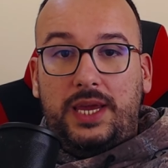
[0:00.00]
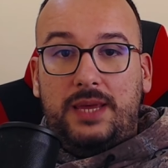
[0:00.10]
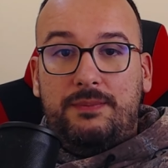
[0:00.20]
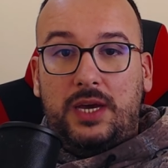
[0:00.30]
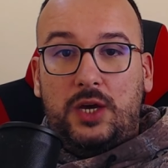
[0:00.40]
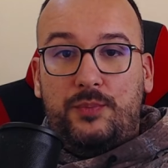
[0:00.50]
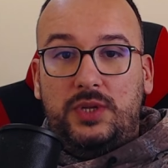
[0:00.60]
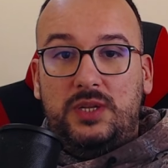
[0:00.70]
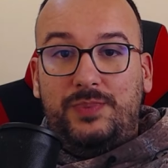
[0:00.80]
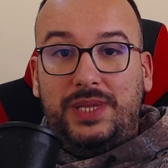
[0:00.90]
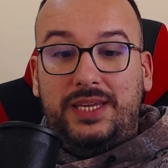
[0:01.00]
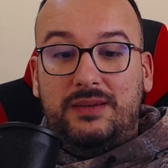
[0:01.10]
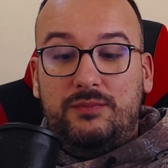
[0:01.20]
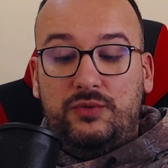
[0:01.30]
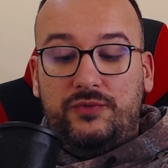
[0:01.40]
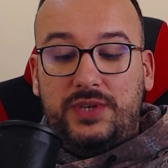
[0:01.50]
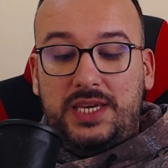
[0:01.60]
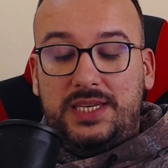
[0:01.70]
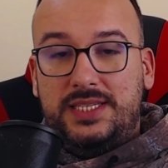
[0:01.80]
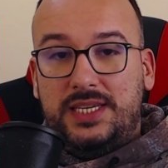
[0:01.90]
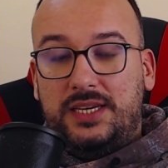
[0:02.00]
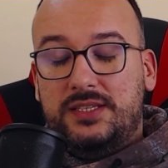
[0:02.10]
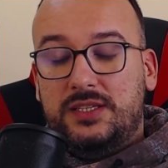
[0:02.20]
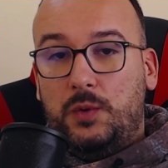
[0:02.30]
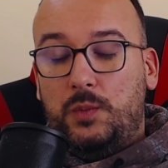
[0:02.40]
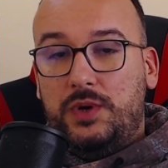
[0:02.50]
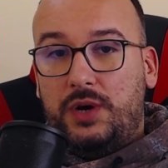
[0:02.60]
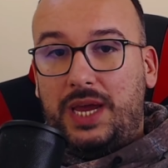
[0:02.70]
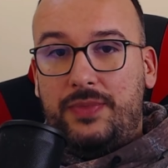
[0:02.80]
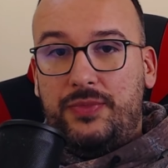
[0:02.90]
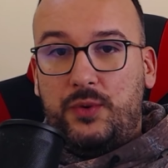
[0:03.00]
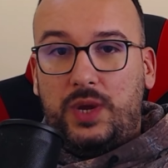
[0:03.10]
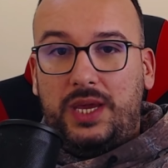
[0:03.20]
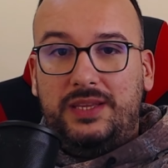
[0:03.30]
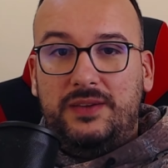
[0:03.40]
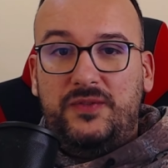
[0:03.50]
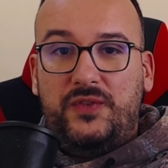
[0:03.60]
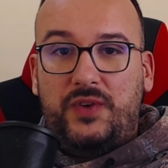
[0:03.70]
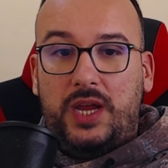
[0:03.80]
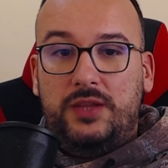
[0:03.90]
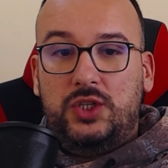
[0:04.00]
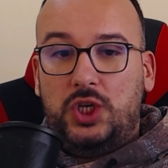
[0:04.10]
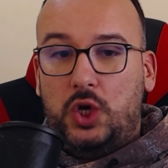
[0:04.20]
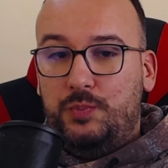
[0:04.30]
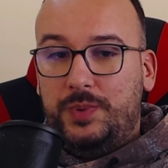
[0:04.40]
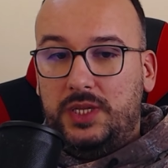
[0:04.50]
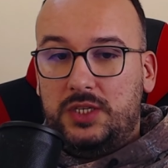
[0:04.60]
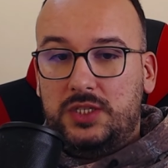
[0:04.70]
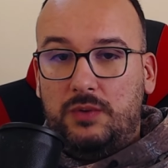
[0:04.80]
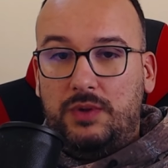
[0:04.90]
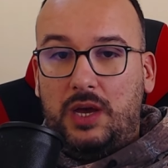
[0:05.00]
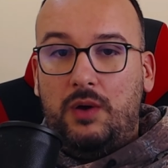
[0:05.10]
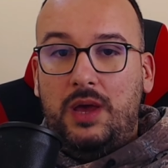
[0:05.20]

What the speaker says: and my opponent played the move e6, so we are entering the French opening. So now